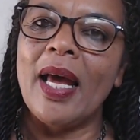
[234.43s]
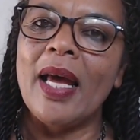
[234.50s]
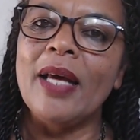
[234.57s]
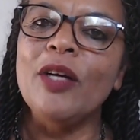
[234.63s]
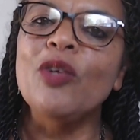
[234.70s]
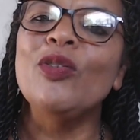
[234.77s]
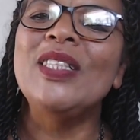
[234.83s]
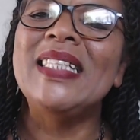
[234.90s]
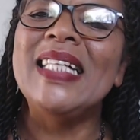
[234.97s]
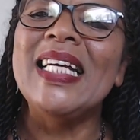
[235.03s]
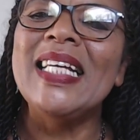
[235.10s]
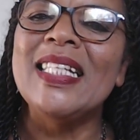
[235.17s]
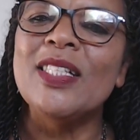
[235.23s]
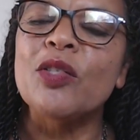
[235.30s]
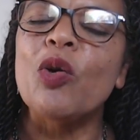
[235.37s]

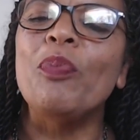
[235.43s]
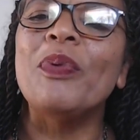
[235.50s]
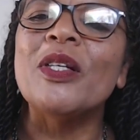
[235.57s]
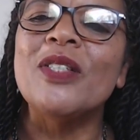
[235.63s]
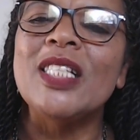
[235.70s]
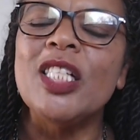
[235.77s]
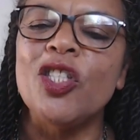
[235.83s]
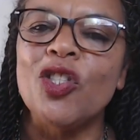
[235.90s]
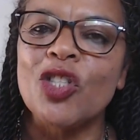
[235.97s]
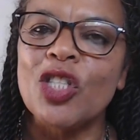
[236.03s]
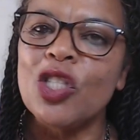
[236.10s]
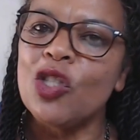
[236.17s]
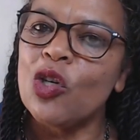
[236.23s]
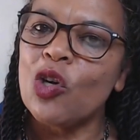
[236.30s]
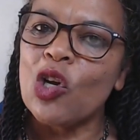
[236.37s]
routines or procedures
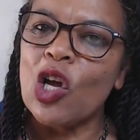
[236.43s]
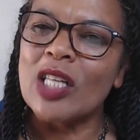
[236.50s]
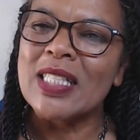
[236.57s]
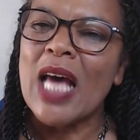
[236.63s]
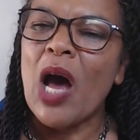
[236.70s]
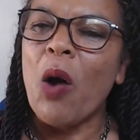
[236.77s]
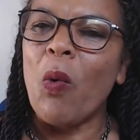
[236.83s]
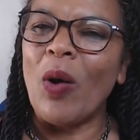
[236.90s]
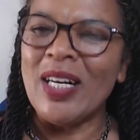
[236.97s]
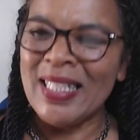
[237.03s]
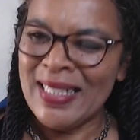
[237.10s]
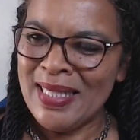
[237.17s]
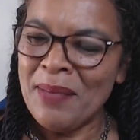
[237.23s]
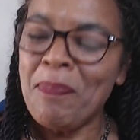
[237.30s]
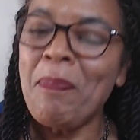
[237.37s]
in your class. What is
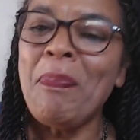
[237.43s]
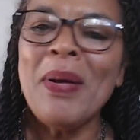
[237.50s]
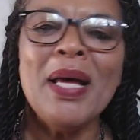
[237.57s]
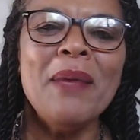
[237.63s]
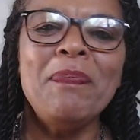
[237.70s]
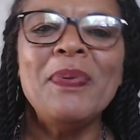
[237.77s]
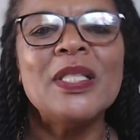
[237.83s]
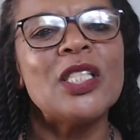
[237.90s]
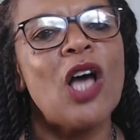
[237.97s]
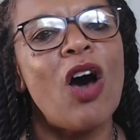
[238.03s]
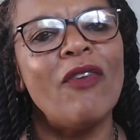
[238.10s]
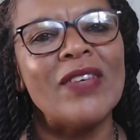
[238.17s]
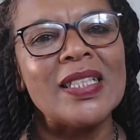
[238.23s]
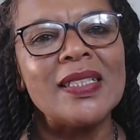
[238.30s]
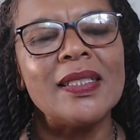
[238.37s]
the purpose
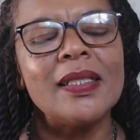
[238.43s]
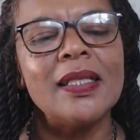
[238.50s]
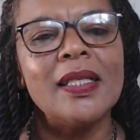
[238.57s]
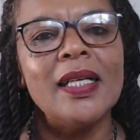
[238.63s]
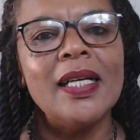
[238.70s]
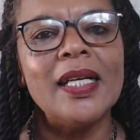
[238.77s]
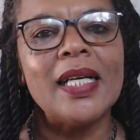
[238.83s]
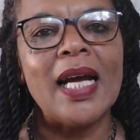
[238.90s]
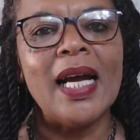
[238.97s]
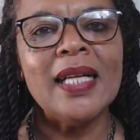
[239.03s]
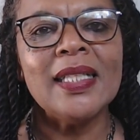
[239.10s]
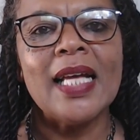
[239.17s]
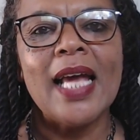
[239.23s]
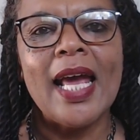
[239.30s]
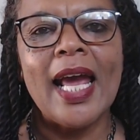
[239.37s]
of it, right?
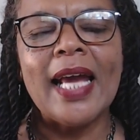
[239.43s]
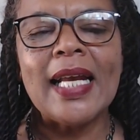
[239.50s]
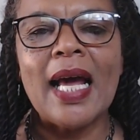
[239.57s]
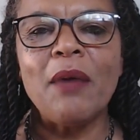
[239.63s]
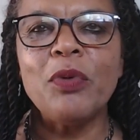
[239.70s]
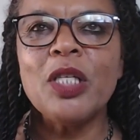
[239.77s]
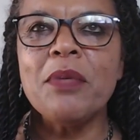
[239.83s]
And I would